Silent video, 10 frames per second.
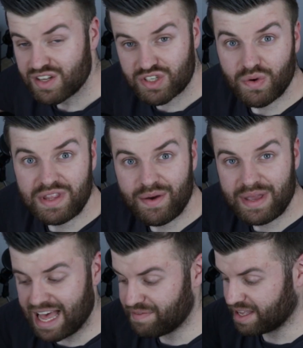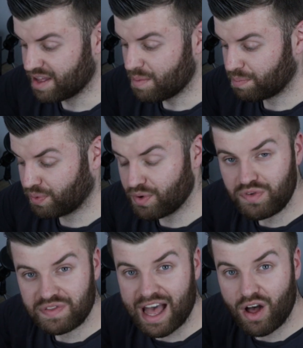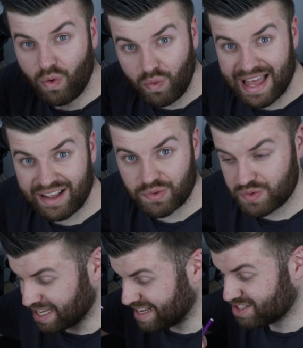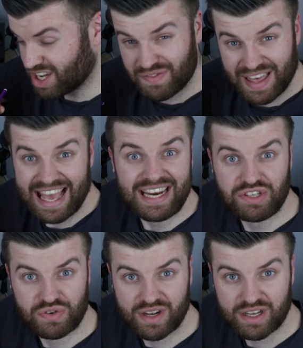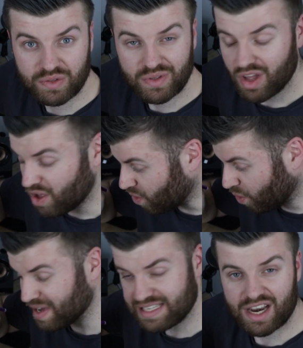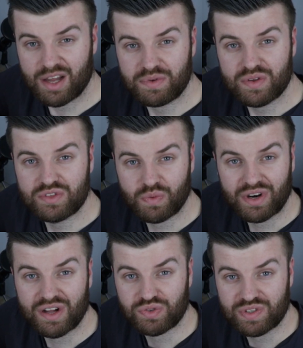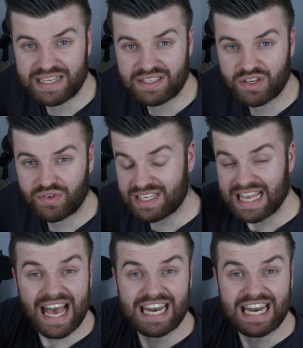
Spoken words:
So there we have it, proof that all angles inside of any triangle always add up to 180 degrees.